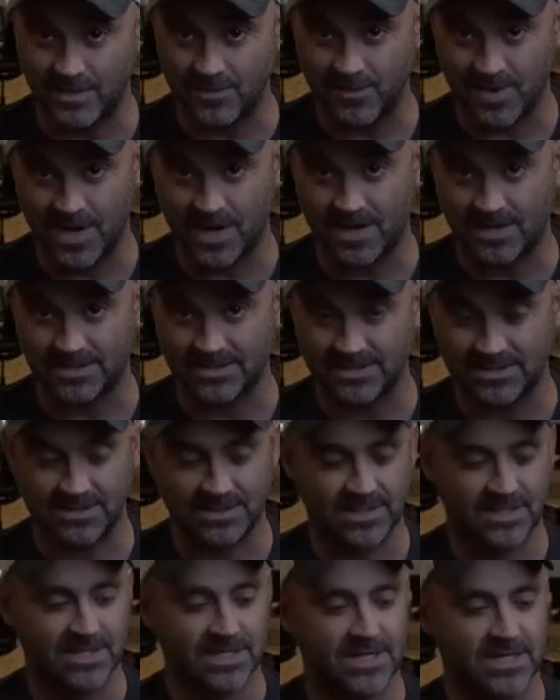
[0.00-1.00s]
the box.
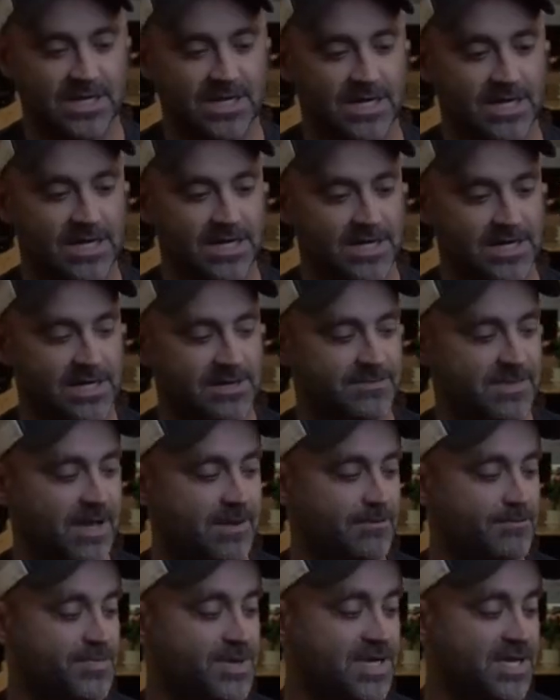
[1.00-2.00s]

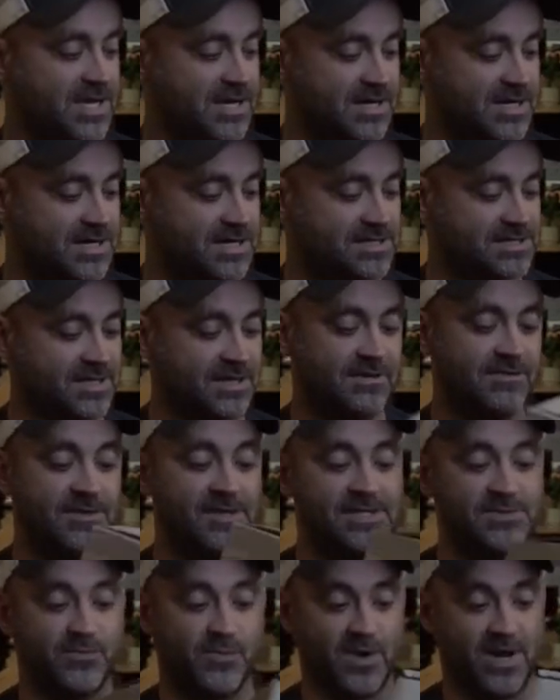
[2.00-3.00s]
Because
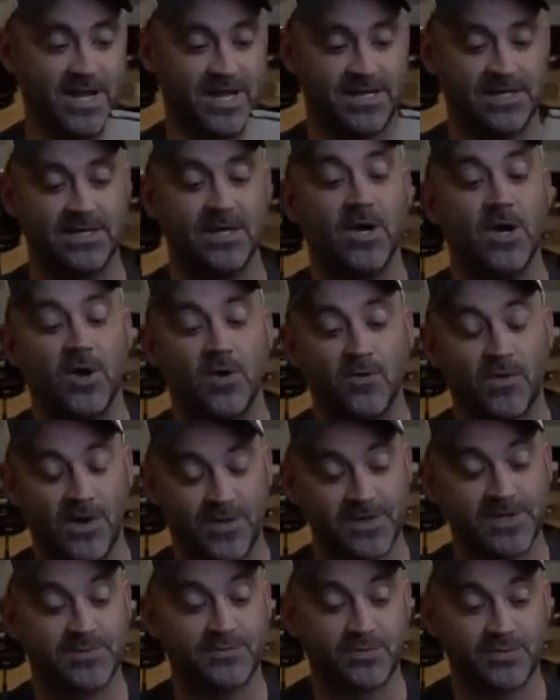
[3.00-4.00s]
this brand,
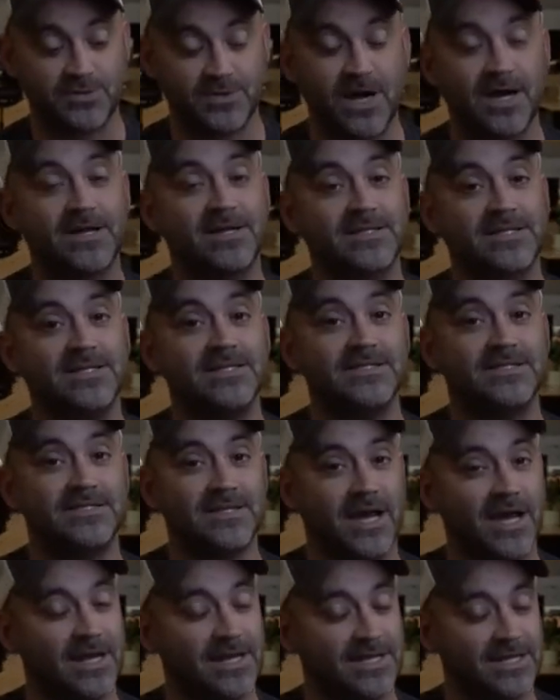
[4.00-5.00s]
while this product
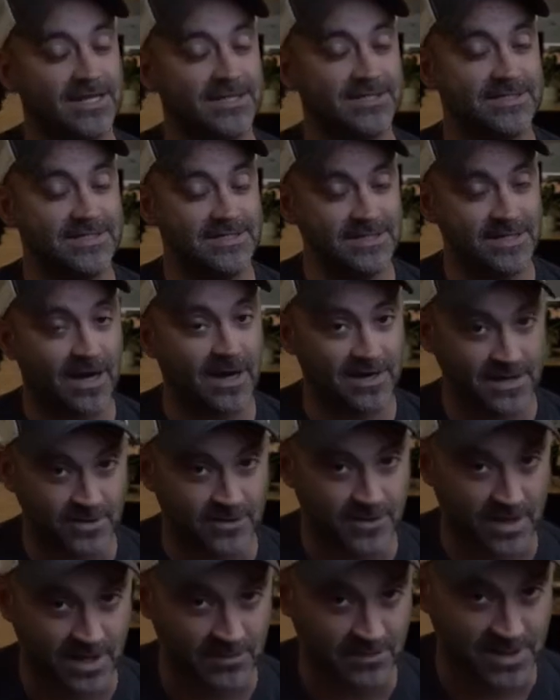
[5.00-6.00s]
inside is not
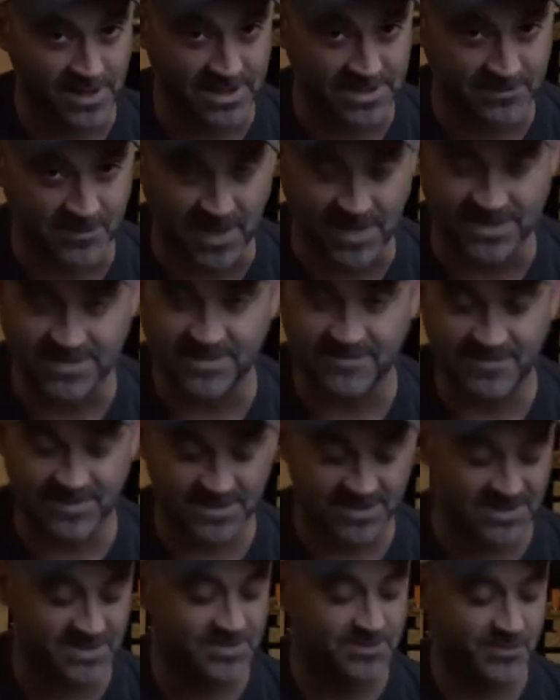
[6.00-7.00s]
incredibly expensive,
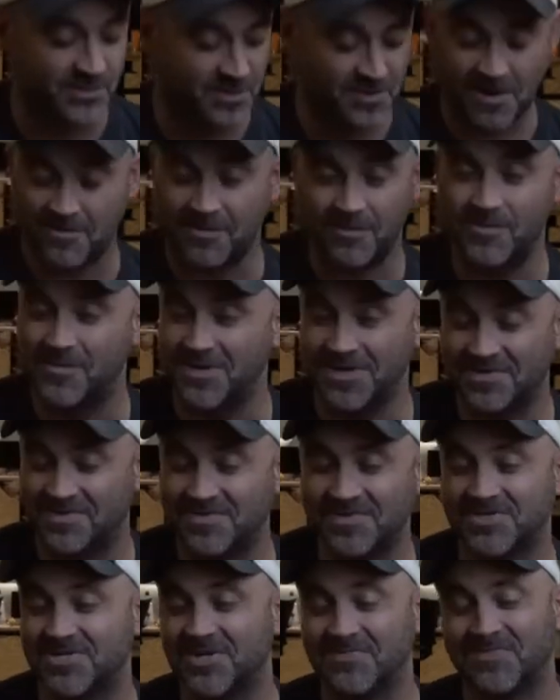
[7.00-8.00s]
this is probably
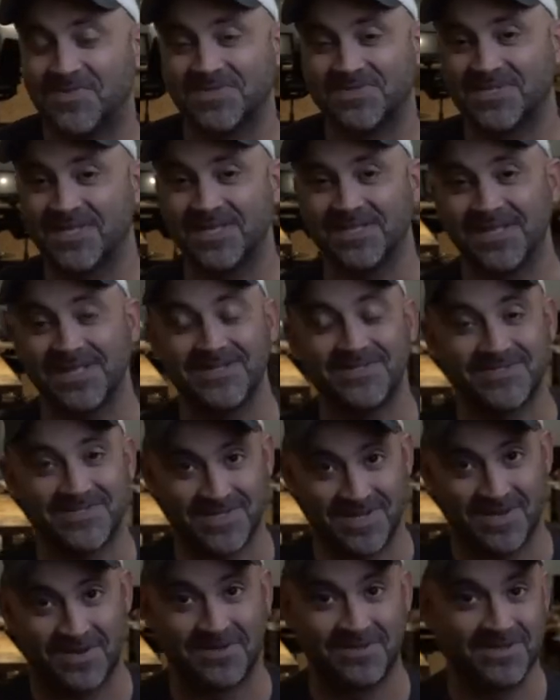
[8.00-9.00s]
the cheapest thing they
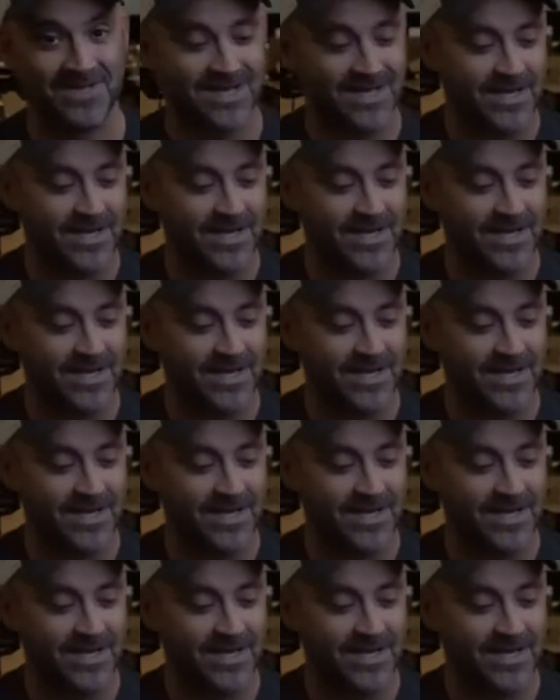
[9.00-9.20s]
sell.